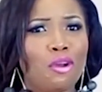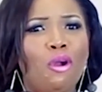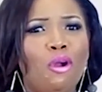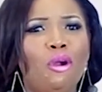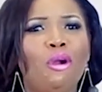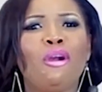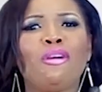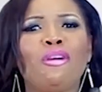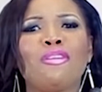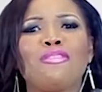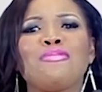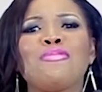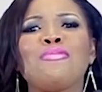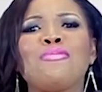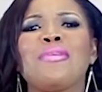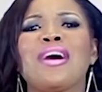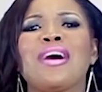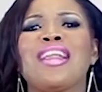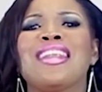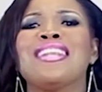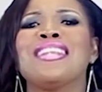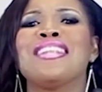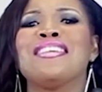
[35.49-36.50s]
all of whom
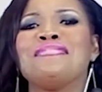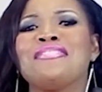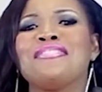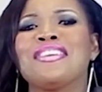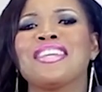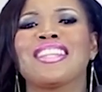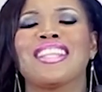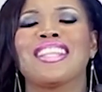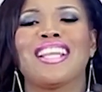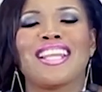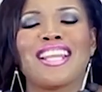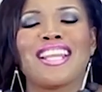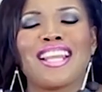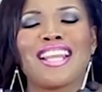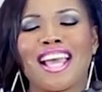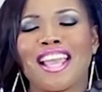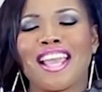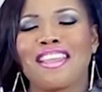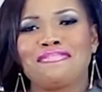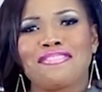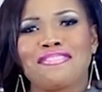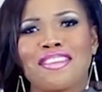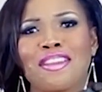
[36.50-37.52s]
are living the
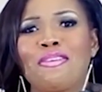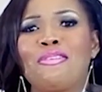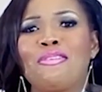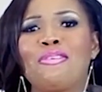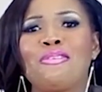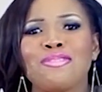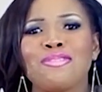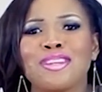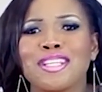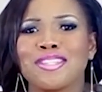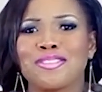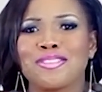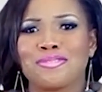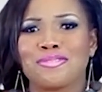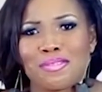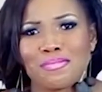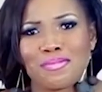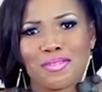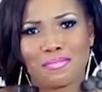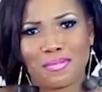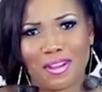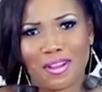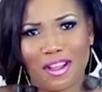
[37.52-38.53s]
life they only dreamed
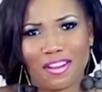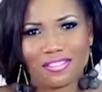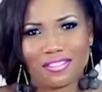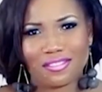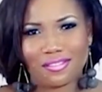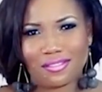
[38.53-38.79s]
about.